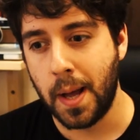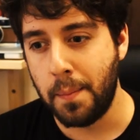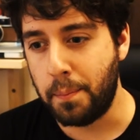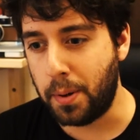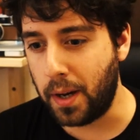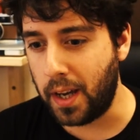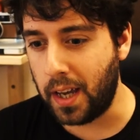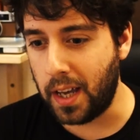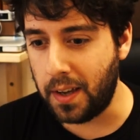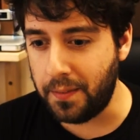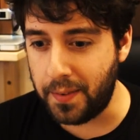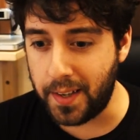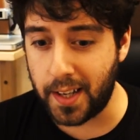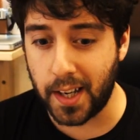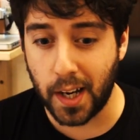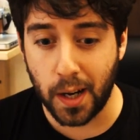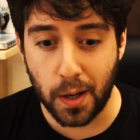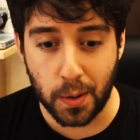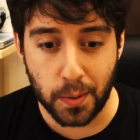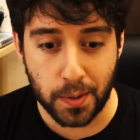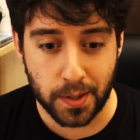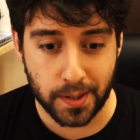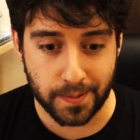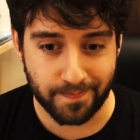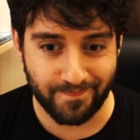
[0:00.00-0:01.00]
But if he
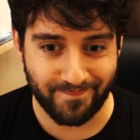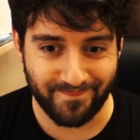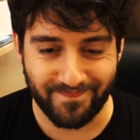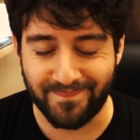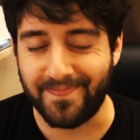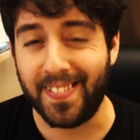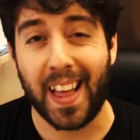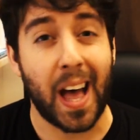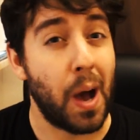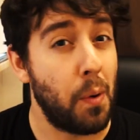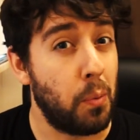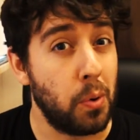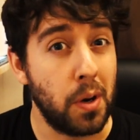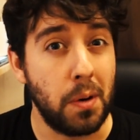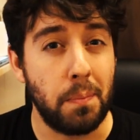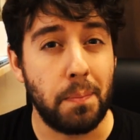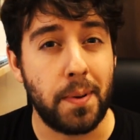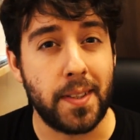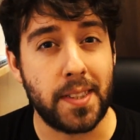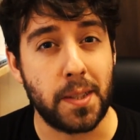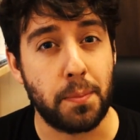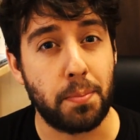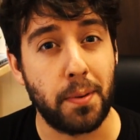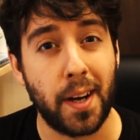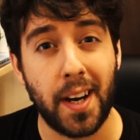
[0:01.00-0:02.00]
goes, I wouldn't
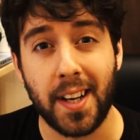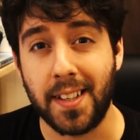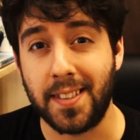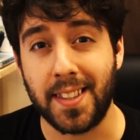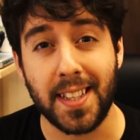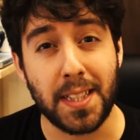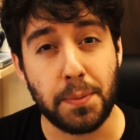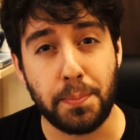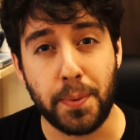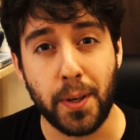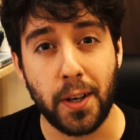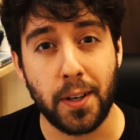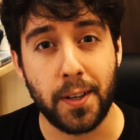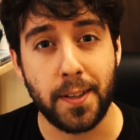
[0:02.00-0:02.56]
be surprised, let's be